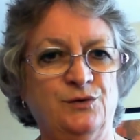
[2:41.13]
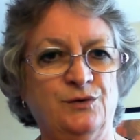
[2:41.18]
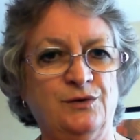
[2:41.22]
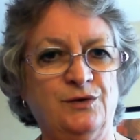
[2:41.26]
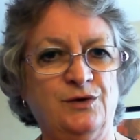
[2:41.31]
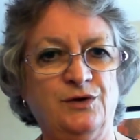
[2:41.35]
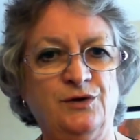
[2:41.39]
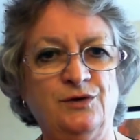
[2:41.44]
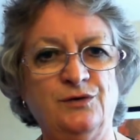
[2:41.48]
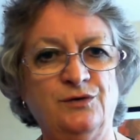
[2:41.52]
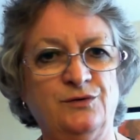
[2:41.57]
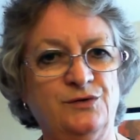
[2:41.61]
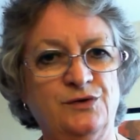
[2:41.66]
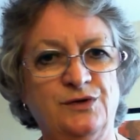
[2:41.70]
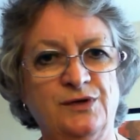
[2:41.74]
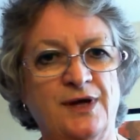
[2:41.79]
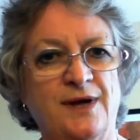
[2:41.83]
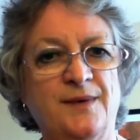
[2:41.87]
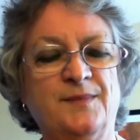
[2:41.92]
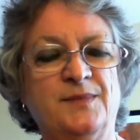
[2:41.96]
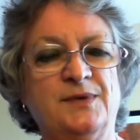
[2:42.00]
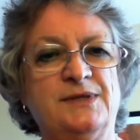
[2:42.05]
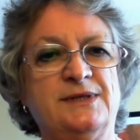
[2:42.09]
huge
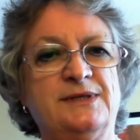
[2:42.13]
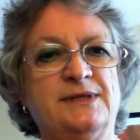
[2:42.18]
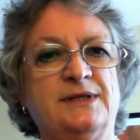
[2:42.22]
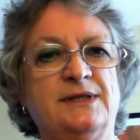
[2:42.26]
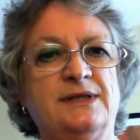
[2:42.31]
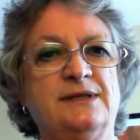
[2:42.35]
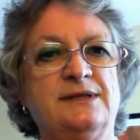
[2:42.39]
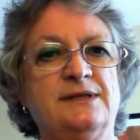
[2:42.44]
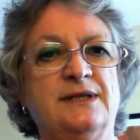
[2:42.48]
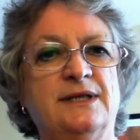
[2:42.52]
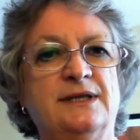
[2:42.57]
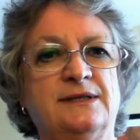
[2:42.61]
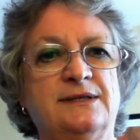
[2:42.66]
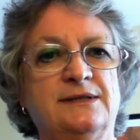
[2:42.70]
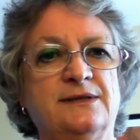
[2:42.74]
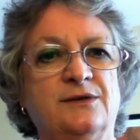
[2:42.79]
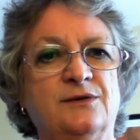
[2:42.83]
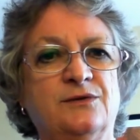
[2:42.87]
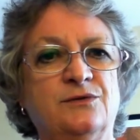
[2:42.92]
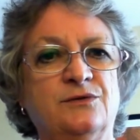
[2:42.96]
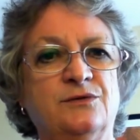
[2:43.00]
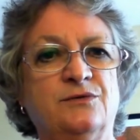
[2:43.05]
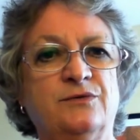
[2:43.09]
numbers, and it's a
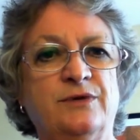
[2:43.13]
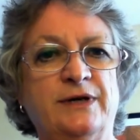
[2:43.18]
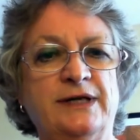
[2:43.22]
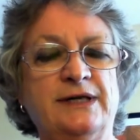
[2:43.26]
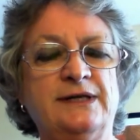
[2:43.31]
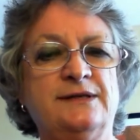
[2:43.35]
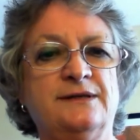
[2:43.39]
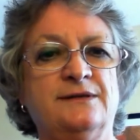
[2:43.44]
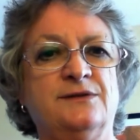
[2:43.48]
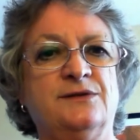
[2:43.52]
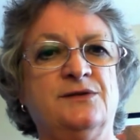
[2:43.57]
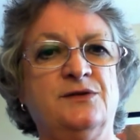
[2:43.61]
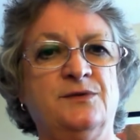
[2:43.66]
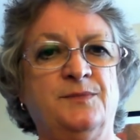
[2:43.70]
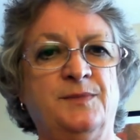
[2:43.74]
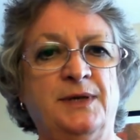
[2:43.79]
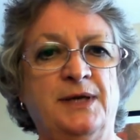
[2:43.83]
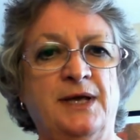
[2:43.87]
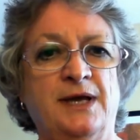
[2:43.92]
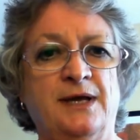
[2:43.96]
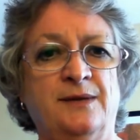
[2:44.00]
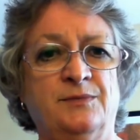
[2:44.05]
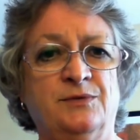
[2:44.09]
good reason to
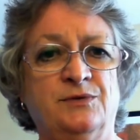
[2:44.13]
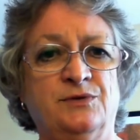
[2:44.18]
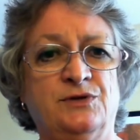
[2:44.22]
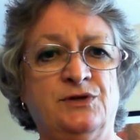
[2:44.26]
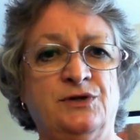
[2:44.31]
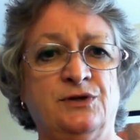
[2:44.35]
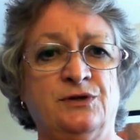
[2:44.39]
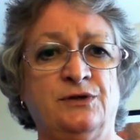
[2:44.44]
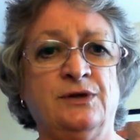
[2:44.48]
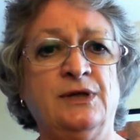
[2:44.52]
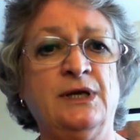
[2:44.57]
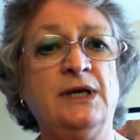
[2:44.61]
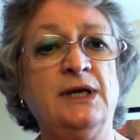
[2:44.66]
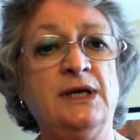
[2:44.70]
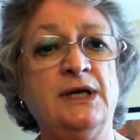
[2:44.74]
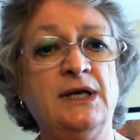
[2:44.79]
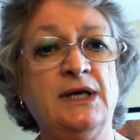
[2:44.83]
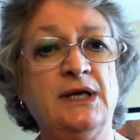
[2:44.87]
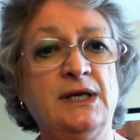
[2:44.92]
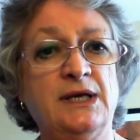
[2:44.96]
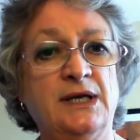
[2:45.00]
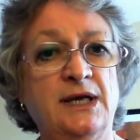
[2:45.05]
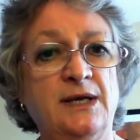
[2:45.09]
be able to
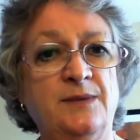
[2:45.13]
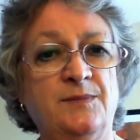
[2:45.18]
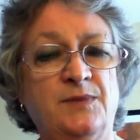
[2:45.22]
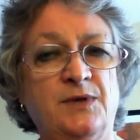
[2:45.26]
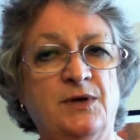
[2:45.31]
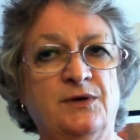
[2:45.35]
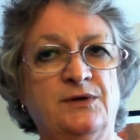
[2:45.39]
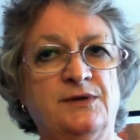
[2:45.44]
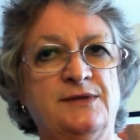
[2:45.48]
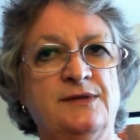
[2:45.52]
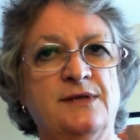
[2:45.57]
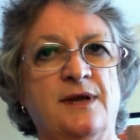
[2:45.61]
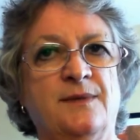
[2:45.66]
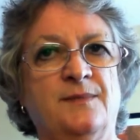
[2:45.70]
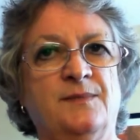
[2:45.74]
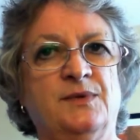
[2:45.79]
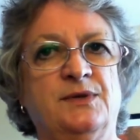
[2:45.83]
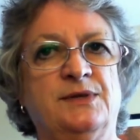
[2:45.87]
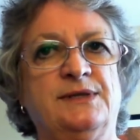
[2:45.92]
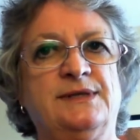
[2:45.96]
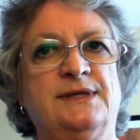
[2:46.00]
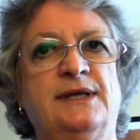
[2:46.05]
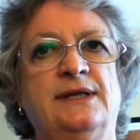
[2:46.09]
keep those
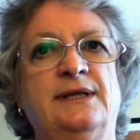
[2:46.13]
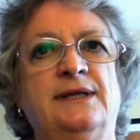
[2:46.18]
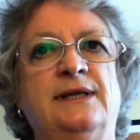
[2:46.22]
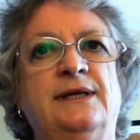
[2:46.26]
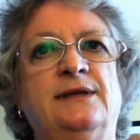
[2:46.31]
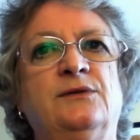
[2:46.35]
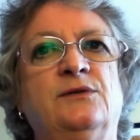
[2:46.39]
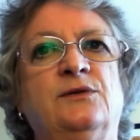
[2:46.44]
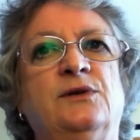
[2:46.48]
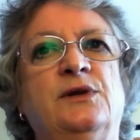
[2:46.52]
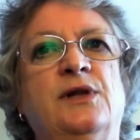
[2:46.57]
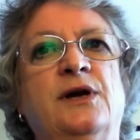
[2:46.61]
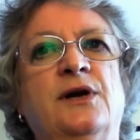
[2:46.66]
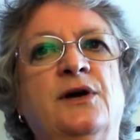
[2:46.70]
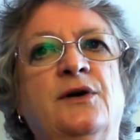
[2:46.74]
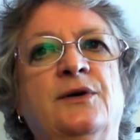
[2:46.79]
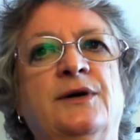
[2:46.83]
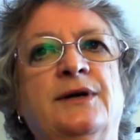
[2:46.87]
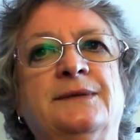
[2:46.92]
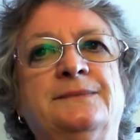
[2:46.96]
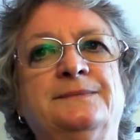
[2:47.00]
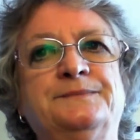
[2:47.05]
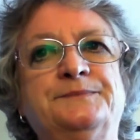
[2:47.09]
numbers a little
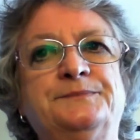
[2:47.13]
lower.